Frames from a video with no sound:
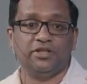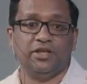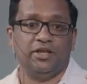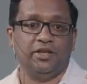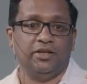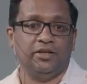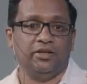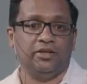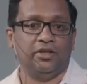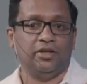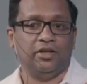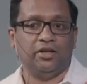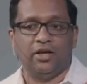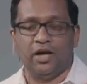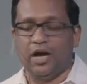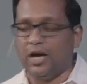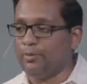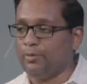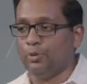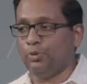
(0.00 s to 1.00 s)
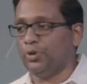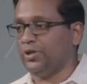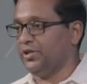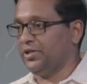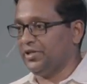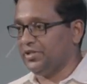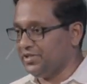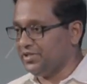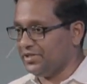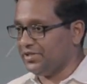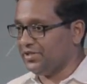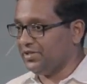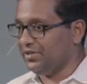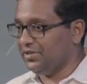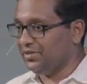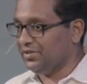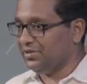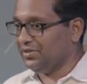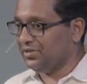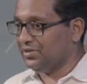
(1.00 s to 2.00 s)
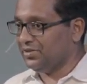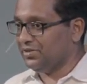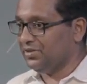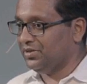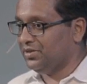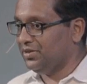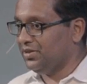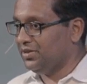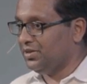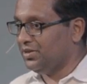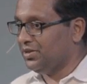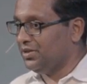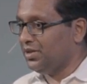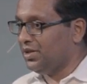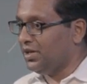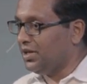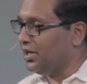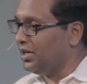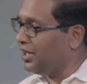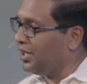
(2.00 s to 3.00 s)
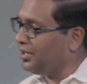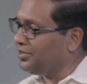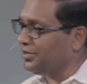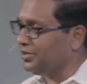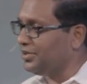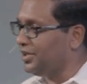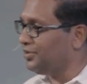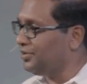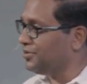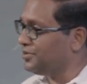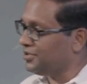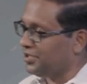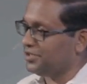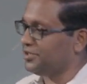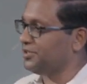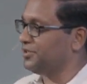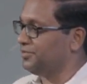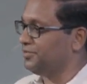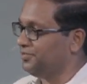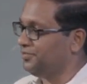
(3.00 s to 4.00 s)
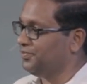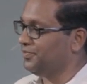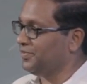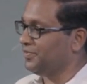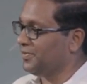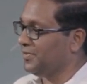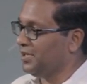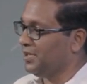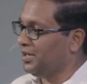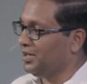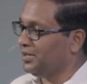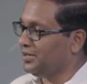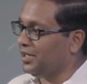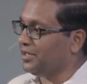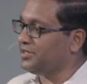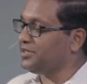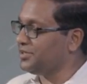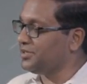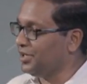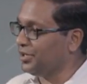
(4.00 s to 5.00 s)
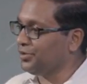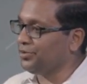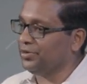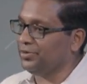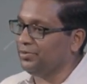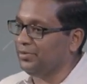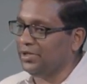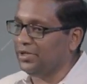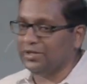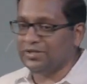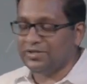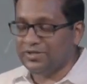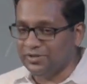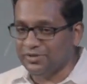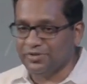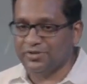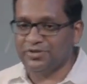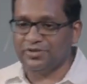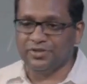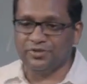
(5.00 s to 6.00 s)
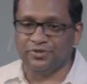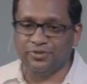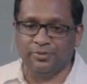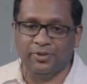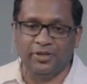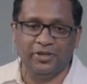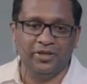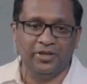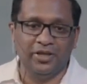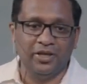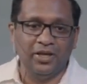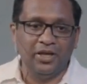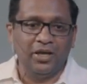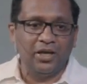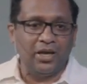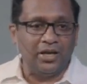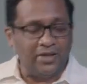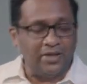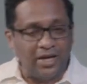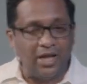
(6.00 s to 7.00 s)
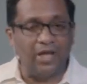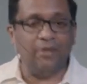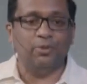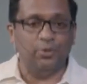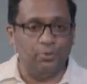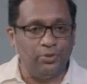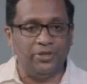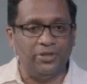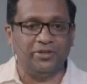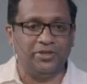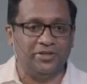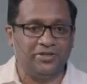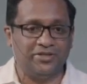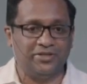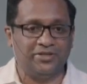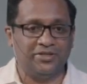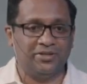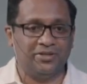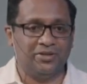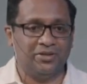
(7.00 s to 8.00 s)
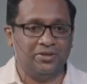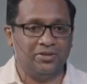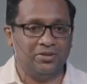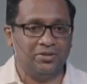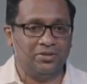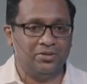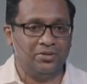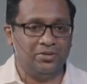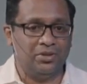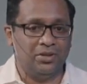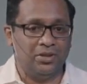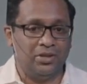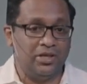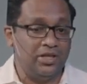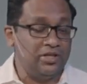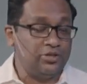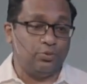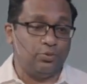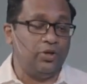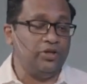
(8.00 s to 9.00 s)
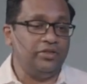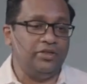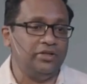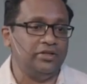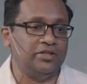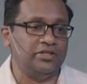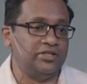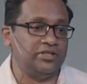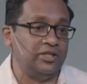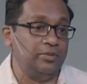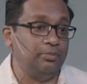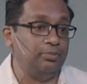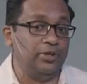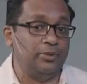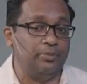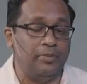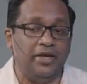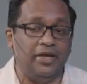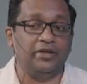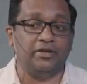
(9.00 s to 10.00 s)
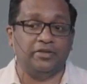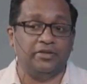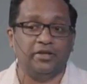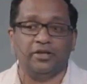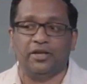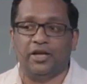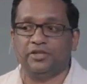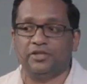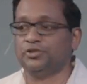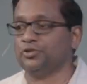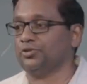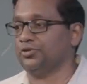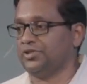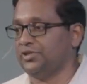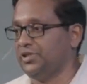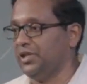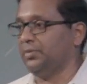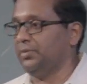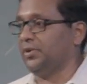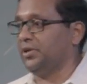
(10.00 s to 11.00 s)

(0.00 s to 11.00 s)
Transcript: And I thought that was awesome. That stuck with me, and it still sticks with me that I'm a witness. It's one thing to simply make a theological statement that God is good. That's easy.